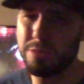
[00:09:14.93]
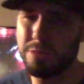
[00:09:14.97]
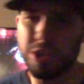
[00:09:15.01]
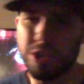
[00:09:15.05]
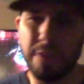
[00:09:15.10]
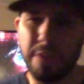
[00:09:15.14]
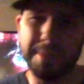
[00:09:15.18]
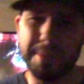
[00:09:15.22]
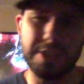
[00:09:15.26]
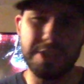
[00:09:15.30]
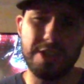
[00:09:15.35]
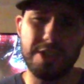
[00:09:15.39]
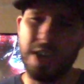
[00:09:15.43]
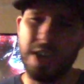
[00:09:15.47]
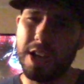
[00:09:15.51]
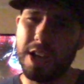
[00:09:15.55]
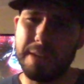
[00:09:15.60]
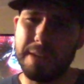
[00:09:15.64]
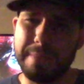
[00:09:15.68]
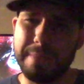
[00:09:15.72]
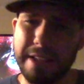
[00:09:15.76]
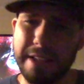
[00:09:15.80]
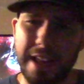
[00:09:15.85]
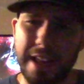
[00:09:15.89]
Jeremy. They're not
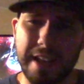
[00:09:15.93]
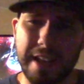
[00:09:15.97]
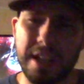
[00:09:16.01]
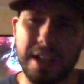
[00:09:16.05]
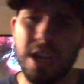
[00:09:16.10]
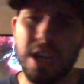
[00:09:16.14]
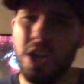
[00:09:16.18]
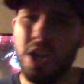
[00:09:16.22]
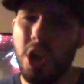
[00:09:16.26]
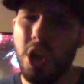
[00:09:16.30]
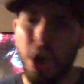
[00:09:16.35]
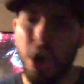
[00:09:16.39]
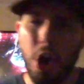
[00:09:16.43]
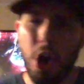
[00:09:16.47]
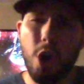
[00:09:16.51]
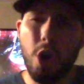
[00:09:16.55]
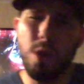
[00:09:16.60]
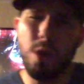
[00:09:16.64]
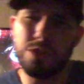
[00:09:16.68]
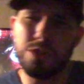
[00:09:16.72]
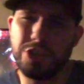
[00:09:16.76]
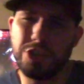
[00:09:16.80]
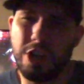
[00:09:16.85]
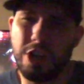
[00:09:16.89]
going to be like,
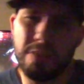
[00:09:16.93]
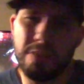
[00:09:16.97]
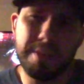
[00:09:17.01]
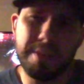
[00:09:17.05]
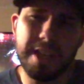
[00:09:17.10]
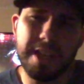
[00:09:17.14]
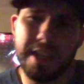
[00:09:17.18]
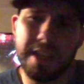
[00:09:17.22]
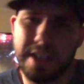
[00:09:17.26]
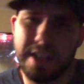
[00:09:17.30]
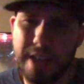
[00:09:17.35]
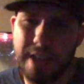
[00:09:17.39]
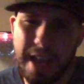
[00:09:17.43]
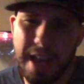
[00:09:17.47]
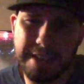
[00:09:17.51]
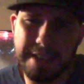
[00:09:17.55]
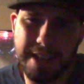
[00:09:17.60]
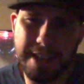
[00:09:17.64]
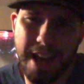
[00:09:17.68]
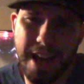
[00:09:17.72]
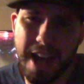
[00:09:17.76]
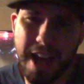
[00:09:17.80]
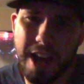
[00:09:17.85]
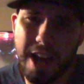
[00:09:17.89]
oh, Jeremy has
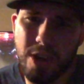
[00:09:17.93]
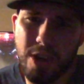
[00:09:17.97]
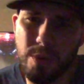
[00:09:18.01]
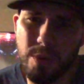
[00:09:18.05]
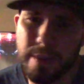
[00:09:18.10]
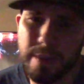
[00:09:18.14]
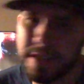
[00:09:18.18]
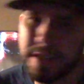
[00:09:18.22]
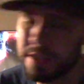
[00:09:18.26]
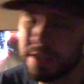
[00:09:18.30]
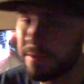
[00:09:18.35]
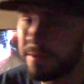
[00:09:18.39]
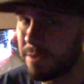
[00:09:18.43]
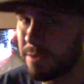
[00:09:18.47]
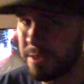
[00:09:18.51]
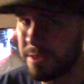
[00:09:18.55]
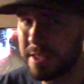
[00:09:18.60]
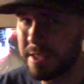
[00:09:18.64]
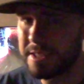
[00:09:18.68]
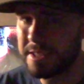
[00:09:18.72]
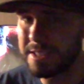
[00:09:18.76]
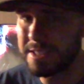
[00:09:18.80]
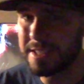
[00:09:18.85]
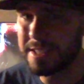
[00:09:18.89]
a higher risk for
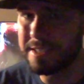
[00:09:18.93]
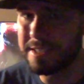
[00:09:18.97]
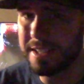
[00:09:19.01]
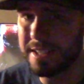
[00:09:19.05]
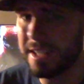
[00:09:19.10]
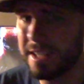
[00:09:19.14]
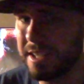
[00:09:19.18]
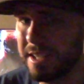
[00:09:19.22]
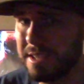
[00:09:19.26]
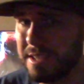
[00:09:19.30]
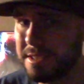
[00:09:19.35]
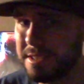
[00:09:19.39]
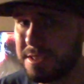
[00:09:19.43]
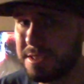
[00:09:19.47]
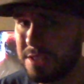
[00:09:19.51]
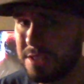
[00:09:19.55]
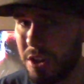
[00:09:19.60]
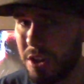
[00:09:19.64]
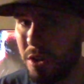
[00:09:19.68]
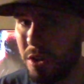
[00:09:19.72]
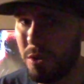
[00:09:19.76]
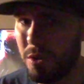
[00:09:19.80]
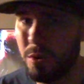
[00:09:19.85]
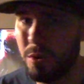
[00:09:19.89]
this disease,
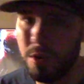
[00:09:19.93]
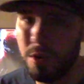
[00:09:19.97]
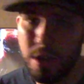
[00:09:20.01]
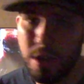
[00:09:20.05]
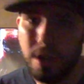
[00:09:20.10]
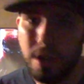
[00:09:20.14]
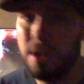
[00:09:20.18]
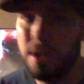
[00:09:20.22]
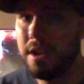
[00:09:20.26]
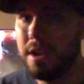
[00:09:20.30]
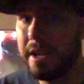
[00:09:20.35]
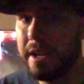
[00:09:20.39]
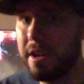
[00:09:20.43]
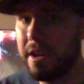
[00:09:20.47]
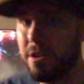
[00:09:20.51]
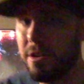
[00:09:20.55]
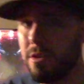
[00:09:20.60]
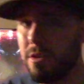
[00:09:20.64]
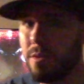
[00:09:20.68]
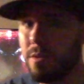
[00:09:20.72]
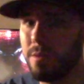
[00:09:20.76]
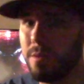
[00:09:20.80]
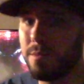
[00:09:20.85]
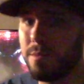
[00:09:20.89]
so
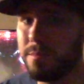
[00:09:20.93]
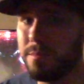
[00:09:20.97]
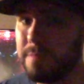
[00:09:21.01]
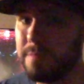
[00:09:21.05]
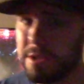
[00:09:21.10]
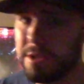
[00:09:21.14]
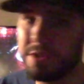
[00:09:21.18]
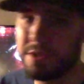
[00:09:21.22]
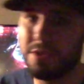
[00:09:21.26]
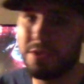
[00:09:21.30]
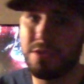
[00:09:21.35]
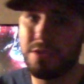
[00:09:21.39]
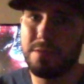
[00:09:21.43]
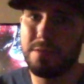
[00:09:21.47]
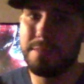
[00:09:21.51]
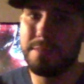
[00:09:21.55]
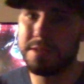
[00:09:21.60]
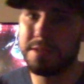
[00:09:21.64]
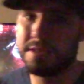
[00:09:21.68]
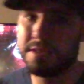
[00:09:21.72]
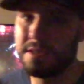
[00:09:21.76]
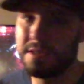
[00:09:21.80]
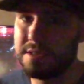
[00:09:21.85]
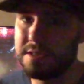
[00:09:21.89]
here, Mr. or
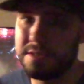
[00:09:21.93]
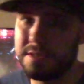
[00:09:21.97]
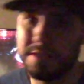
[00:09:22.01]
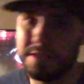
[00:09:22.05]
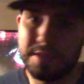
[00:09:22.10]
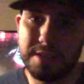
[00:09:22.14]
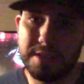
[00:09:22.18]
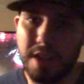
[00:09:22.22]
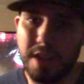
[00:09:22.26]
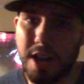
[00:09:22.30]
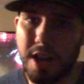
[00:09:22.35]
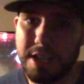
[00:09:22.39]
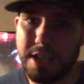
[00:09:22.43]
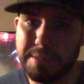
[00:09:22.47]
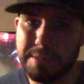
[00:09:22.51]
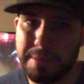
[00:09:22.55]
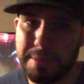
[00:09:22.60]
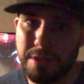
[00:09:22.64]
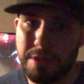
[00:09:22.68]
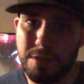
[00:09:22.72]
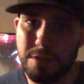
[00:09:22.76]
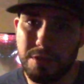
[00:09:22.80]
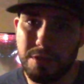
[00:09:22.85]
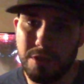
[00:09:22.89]
Mrs.
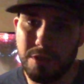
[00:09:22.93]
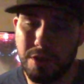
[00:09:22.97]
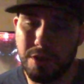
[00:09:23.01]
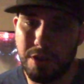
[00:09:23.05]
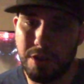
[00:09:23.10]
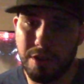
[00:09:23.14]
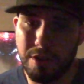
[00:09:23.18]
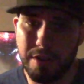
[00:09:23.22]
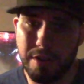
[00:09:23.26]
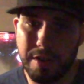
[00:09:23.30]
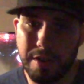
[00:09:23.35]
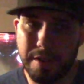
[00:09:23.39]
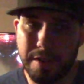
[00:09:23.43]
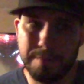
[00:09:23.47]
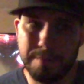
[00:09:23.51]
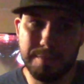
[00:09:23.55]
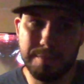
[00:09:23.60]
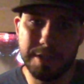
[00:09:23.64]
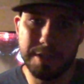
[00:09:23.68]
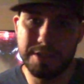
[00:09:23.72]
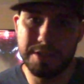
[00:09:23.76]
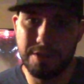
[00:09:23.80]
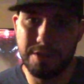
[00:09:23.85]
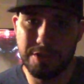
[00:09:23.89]
Hospital or
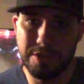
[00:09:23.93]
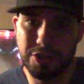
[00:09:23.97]
Mr.